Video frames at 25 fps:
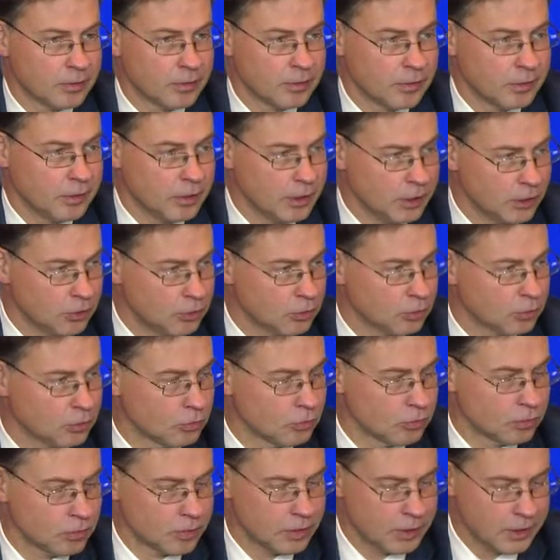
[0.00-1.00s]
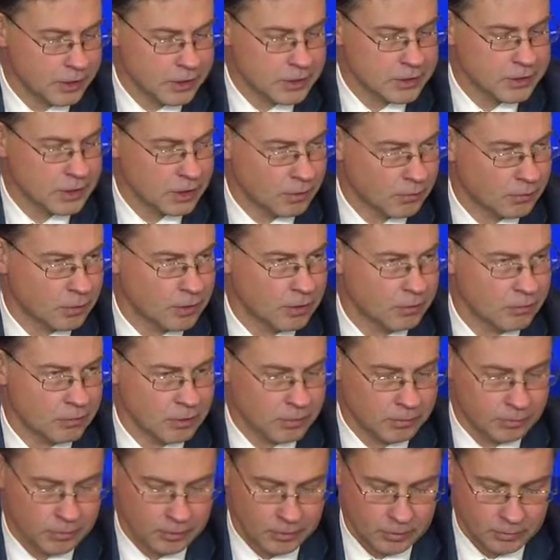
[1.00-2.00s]
need to raise our
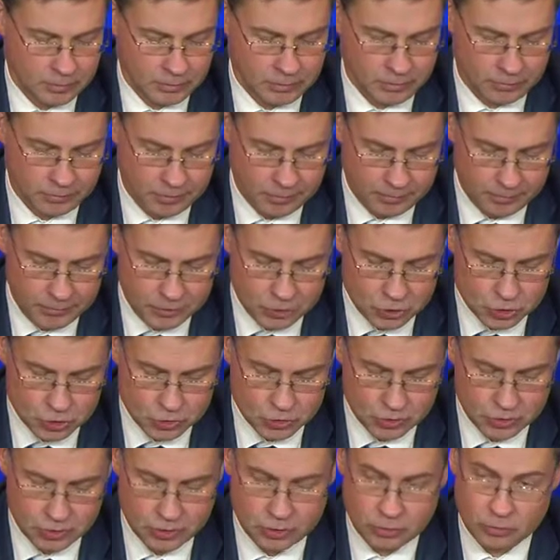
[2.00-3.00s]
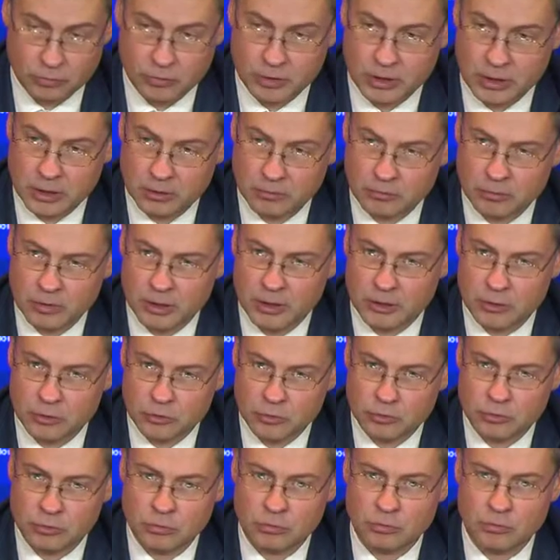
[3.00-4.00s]
level of ambition to give a
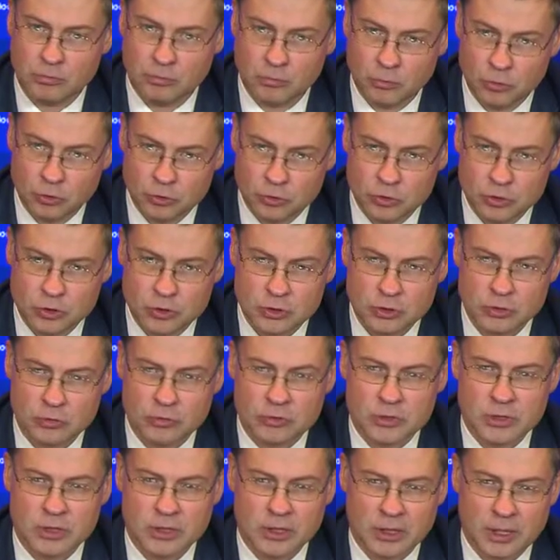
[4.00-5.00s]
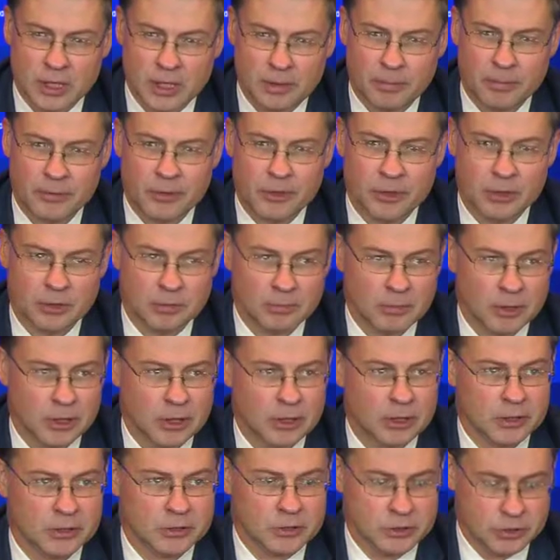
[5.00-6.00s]
new boost to the capital
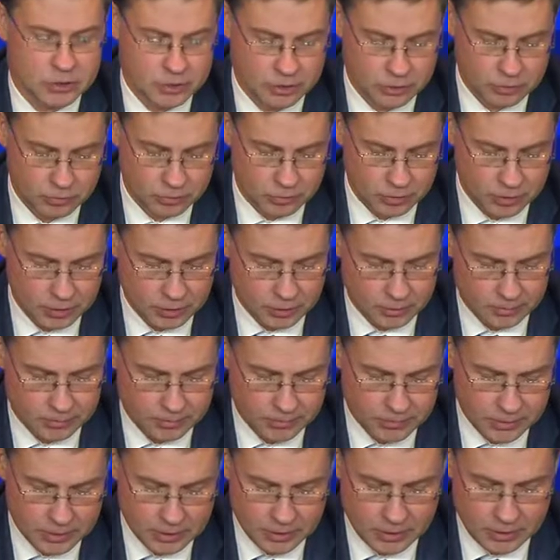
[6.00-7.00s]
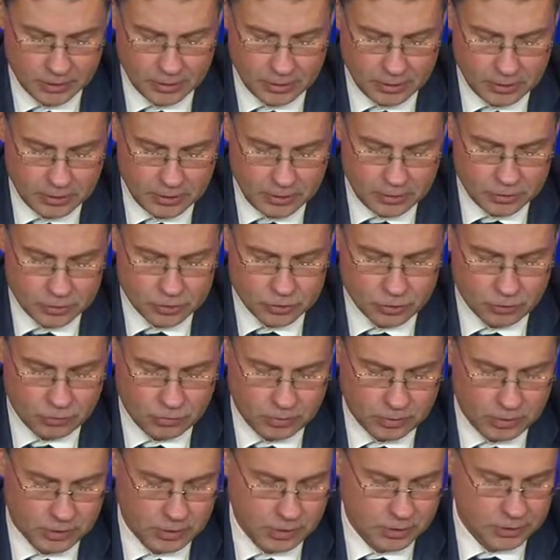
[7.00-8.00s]
markets union.
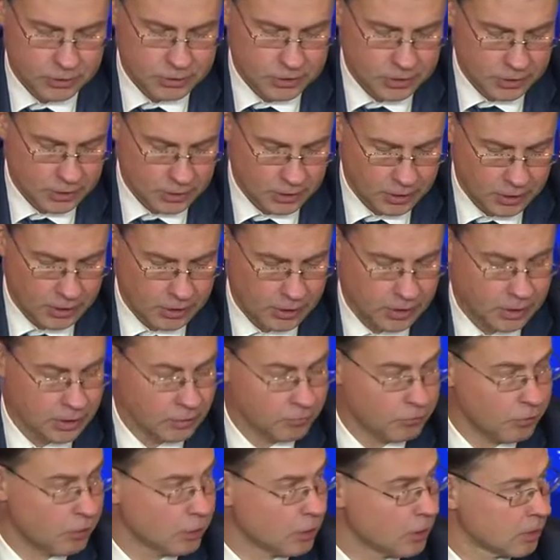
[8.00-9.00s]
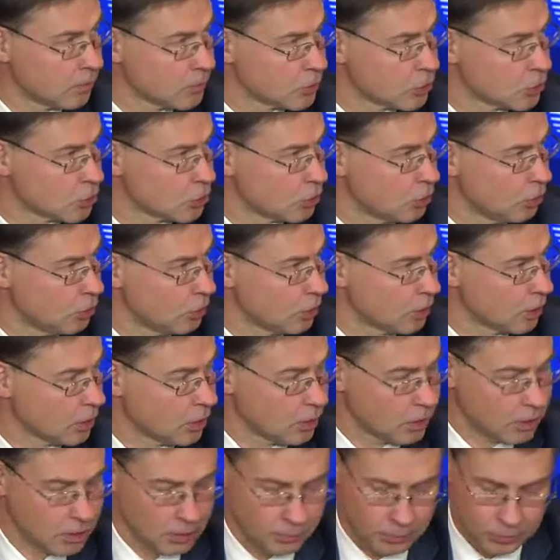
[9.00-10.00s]
So there I welcome the strong
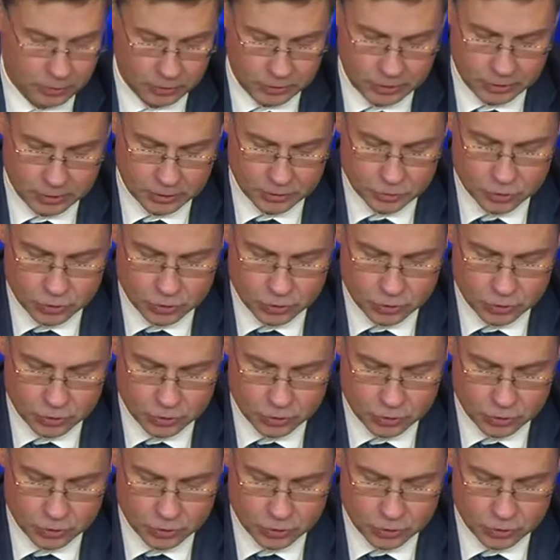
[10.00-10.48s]
political